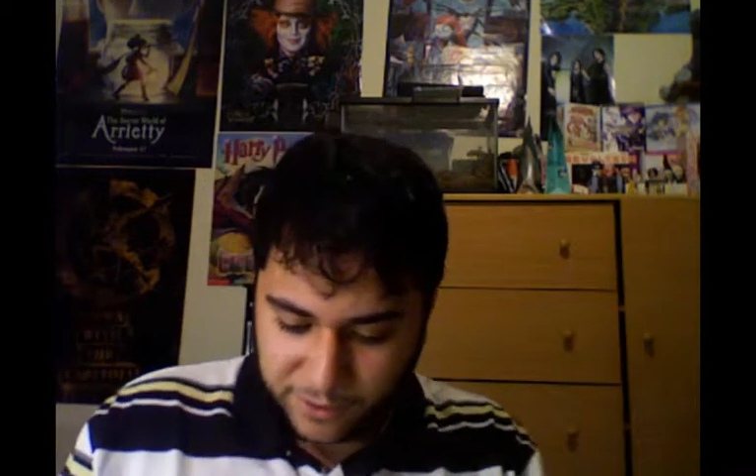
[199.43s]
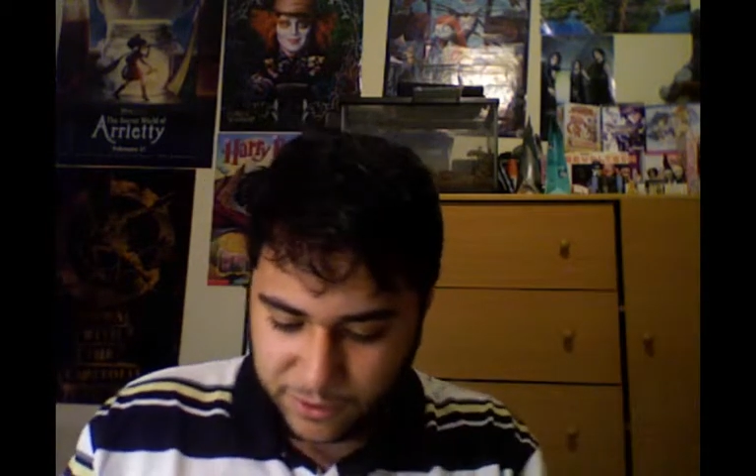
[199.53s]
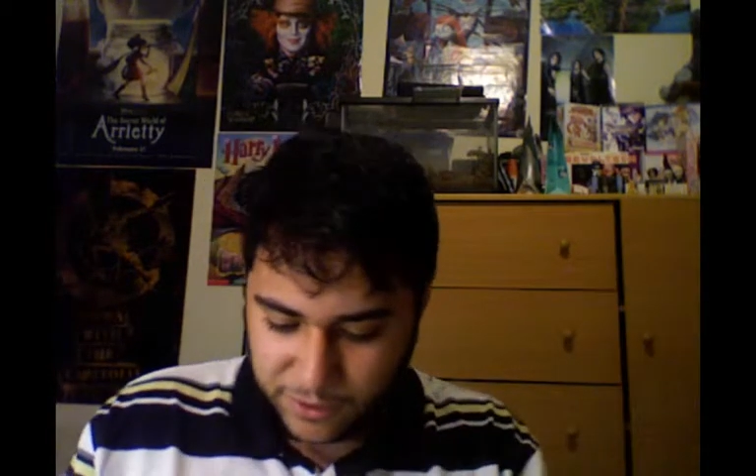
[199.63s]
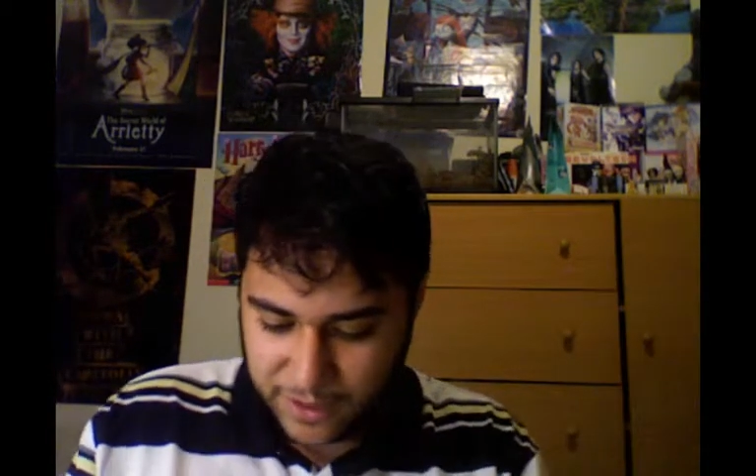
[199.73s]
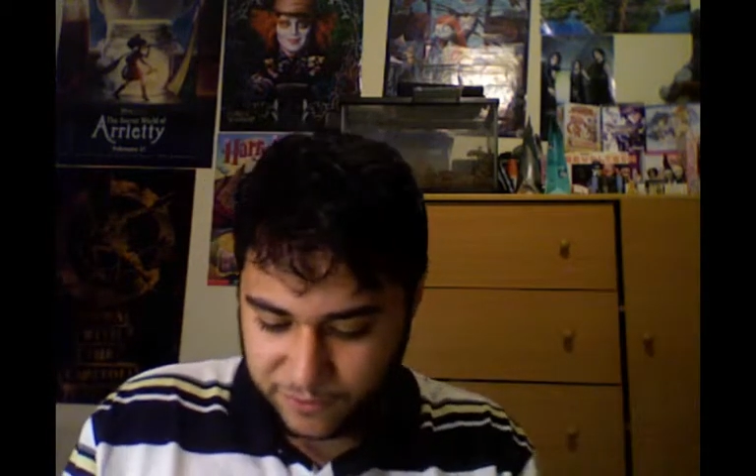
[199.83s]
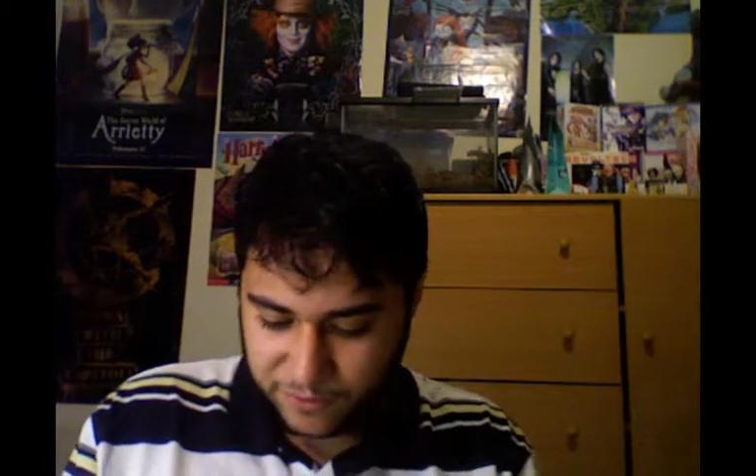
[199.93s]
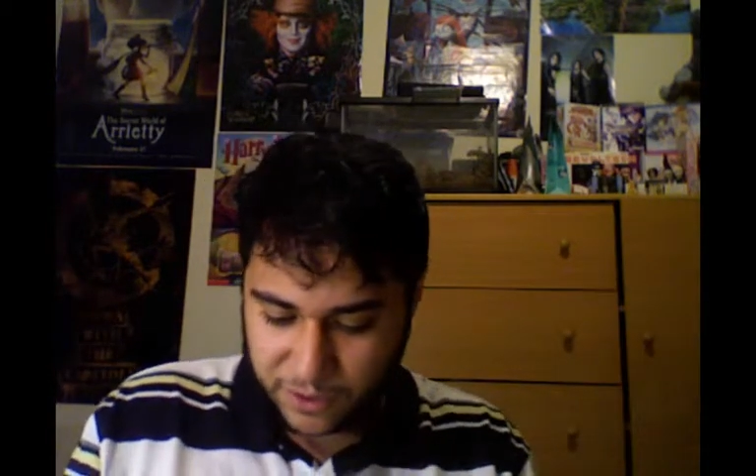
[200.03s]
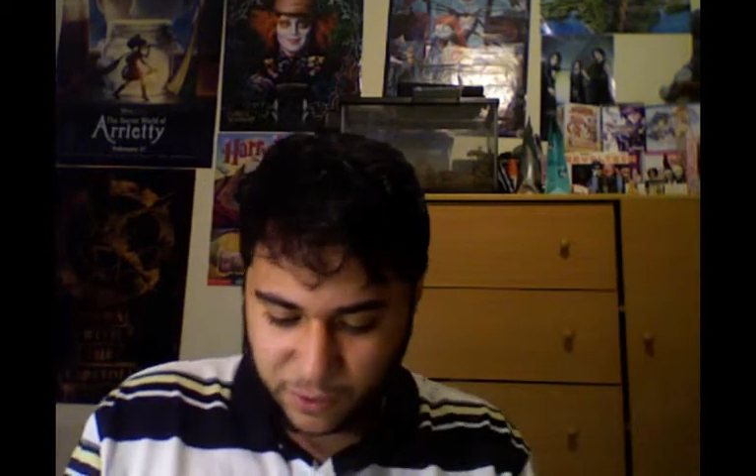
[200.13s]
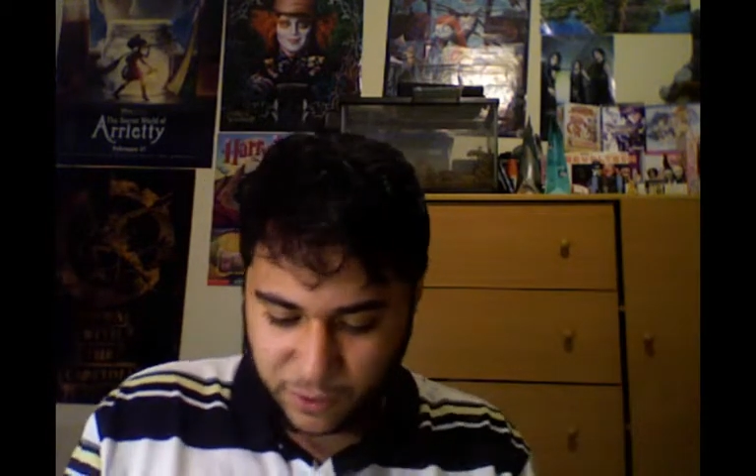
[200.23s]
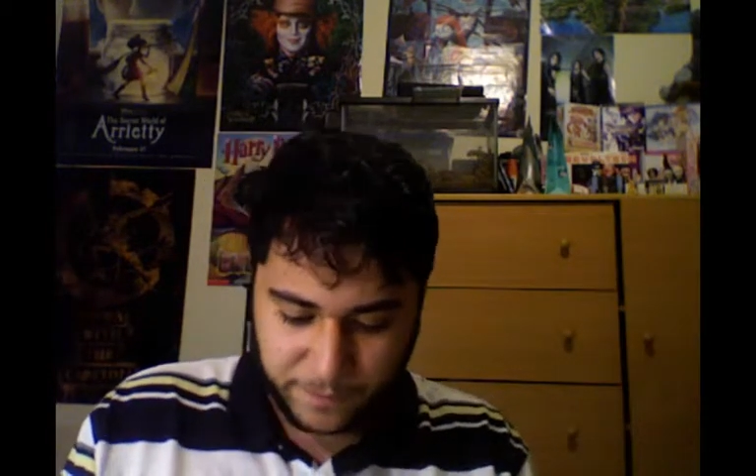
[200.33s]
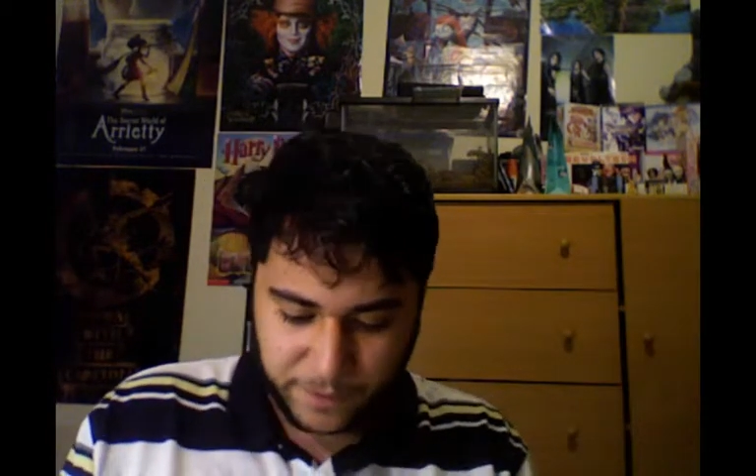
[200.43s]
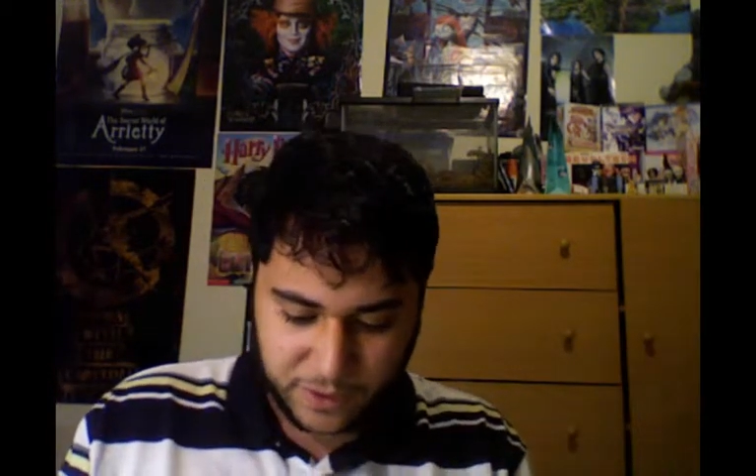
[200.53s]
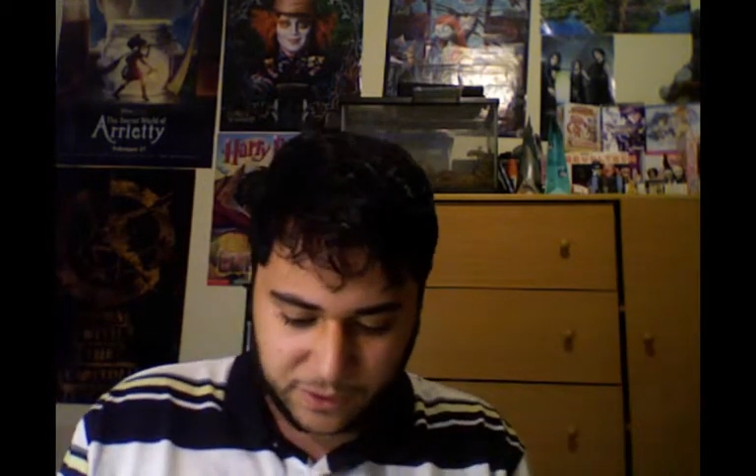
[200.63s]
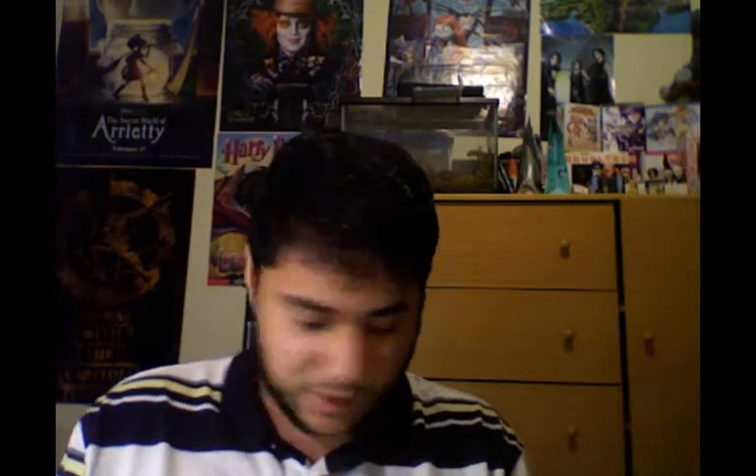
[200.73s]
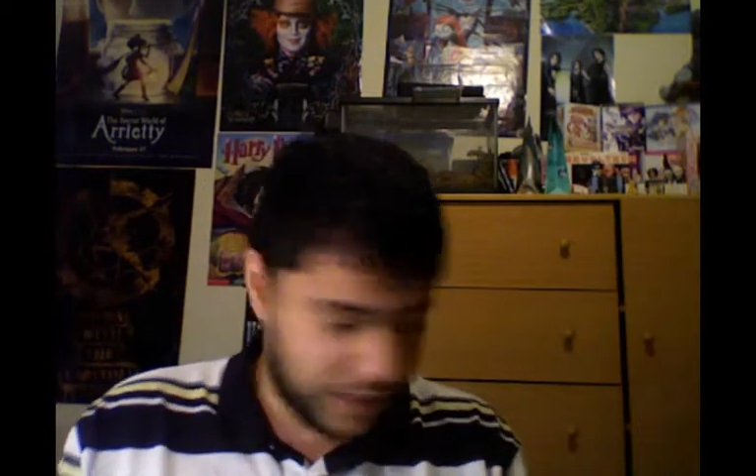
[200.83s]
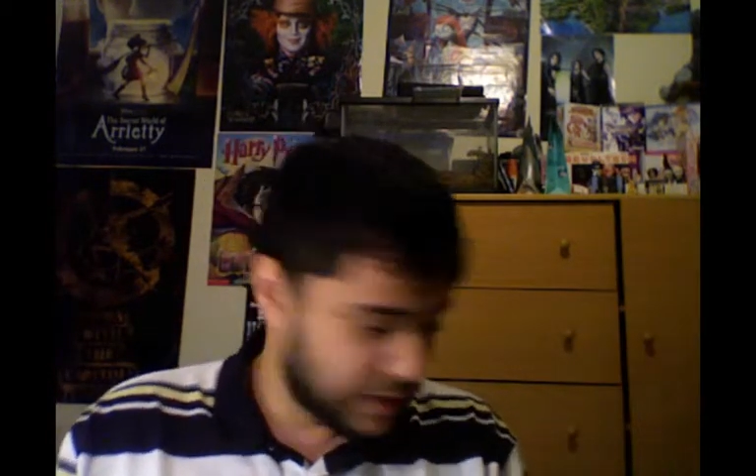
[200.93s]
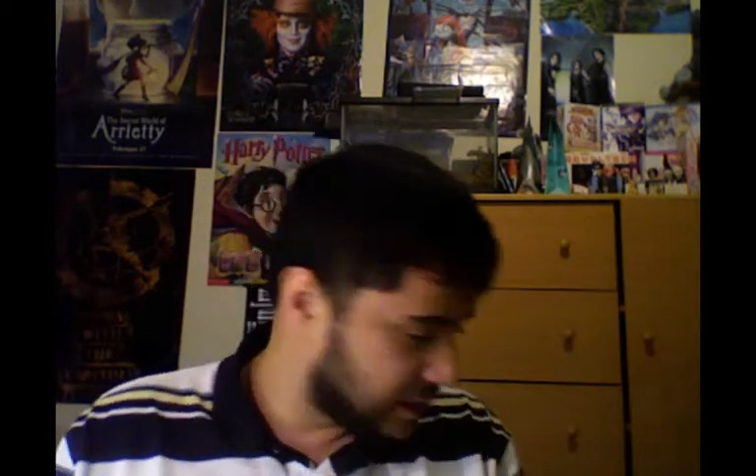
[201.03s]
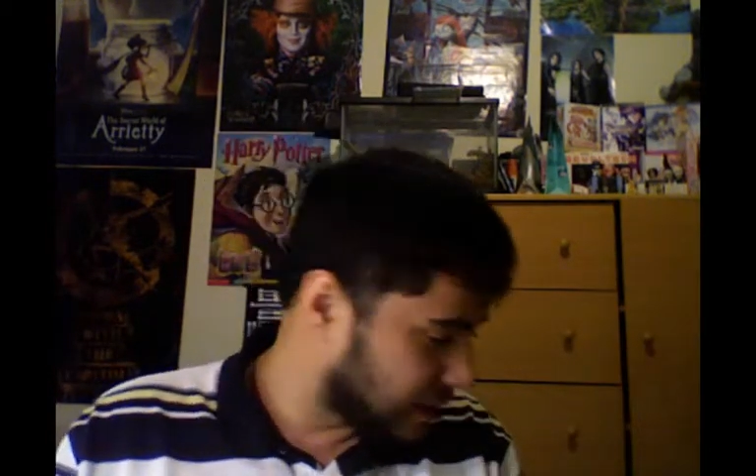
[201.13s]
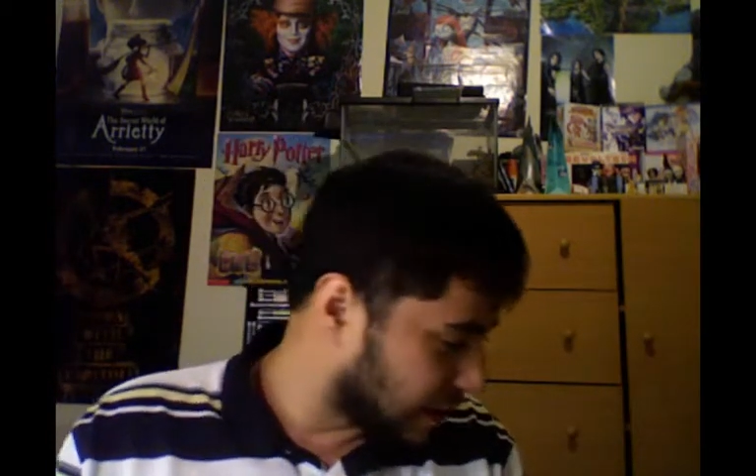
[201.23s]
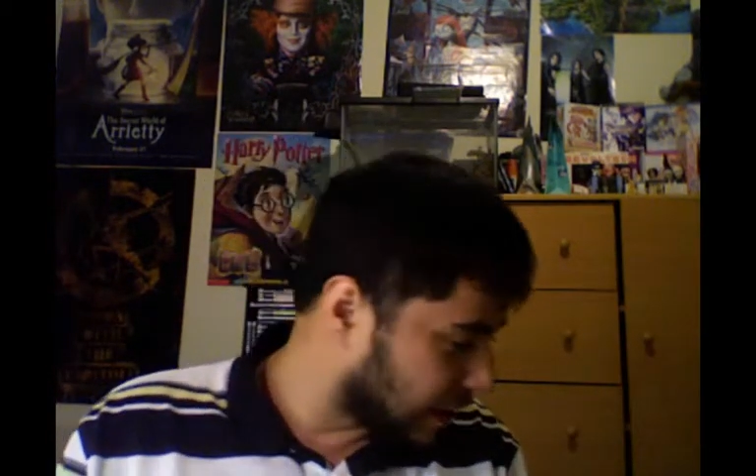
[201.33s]
So that's really cool. So that's
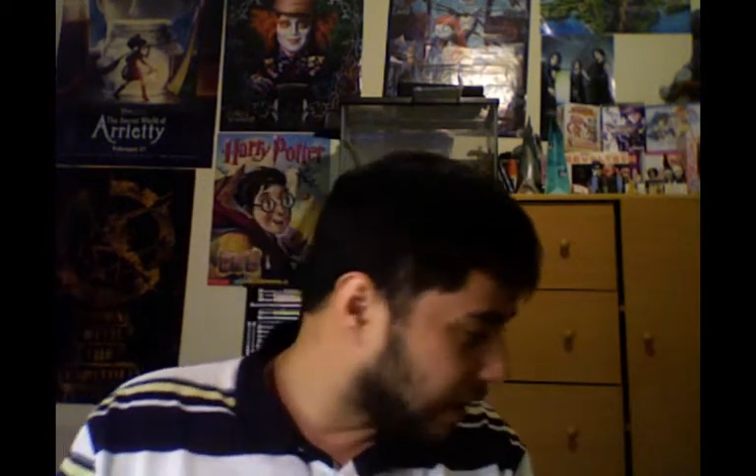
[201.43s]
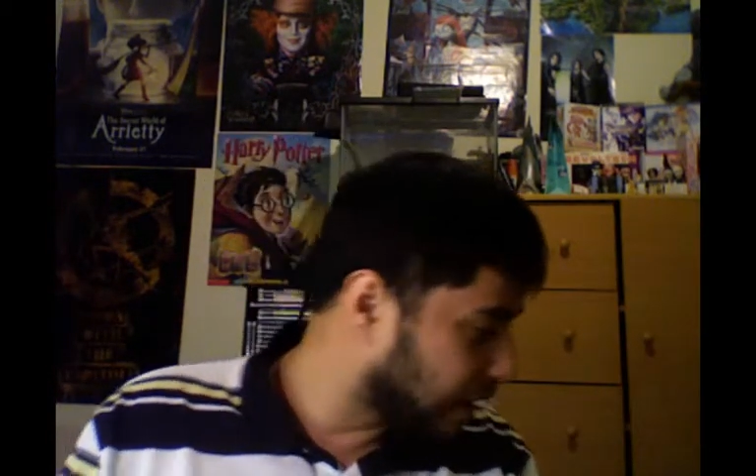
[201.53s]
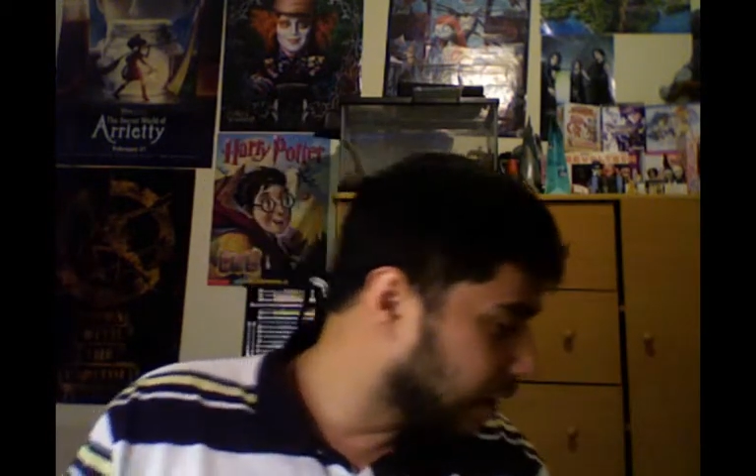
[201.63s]
uh,